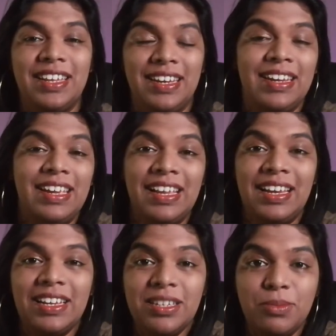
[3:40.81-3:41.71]
and
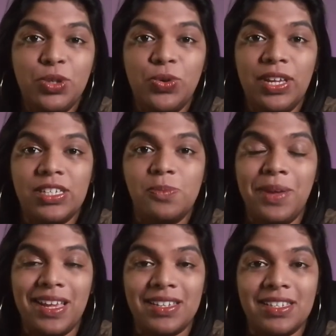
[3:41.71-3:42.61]
let him do his
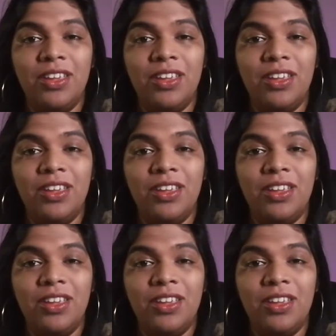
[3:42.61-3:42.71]
picks.